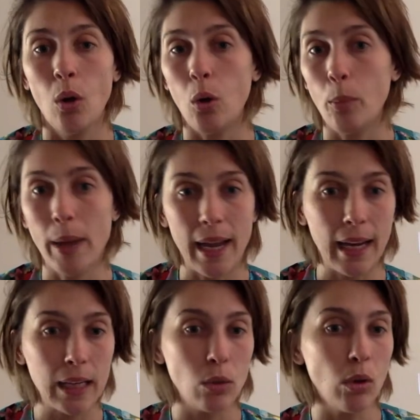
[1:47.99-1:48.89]
or
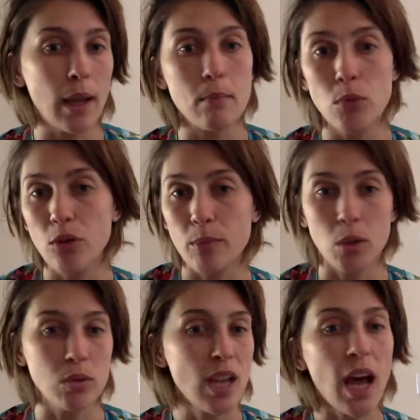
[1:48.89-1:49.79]
pain or like
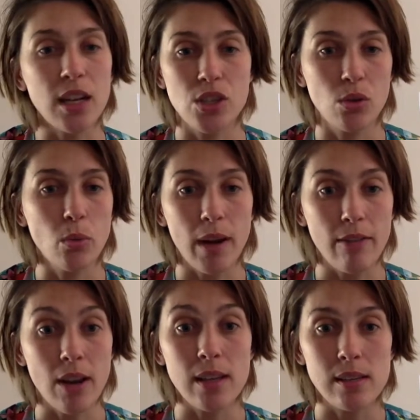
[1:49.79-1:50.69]
movement or touch or
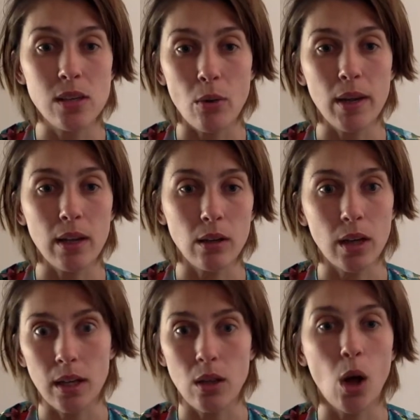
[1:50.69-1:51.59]
whatever is going in
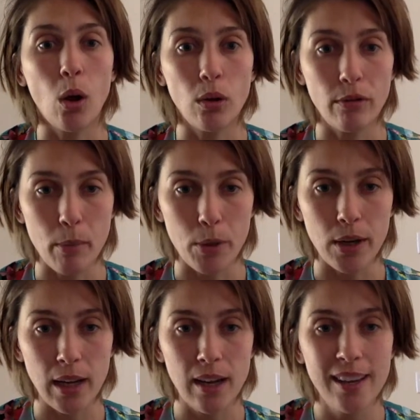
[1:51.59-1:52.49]
like in the whole of your
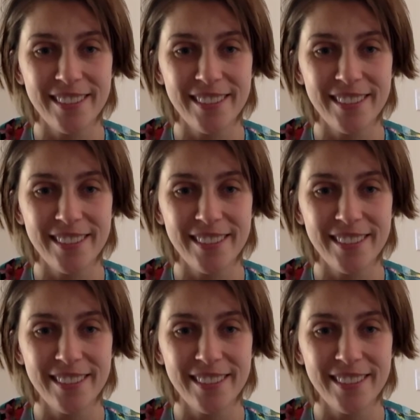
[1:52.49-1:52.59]
body.